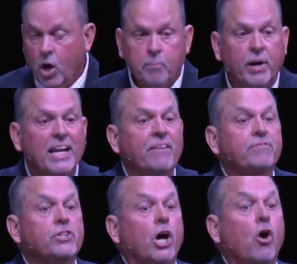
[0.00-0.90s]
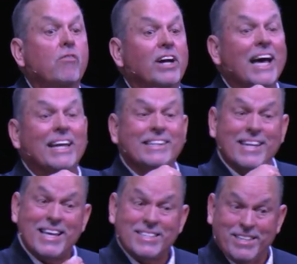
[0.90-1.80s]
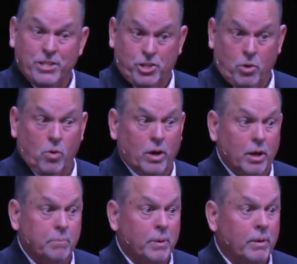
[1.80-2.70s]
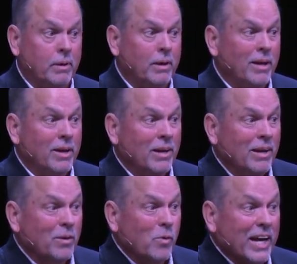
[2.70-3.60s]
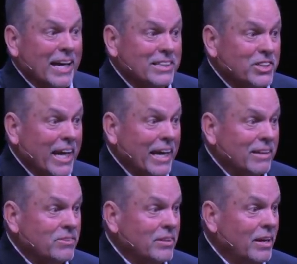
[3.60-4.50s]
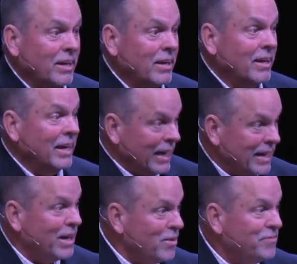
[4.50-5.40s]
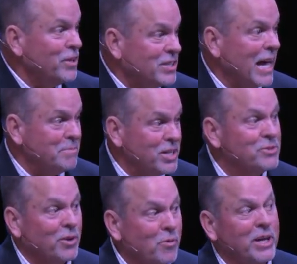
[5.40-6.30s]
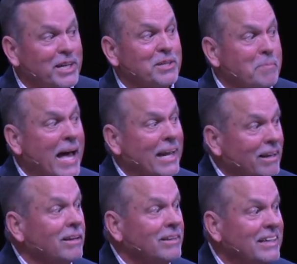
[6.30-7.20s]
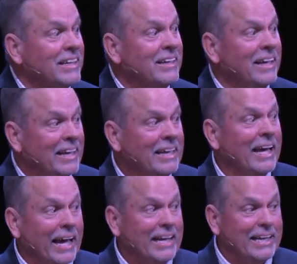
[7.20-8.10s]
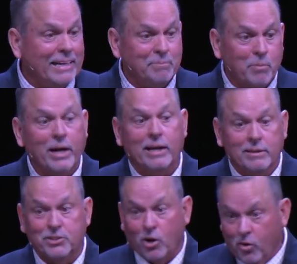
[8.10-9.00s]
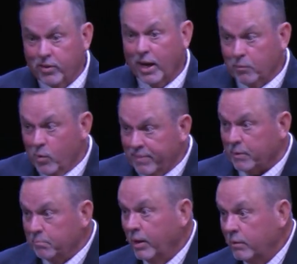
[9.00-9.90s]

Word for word: But if Jehovah God doesn't show up, we got a chance. And there were a few times Israel went into battle and didn't bring Jehovah God with them.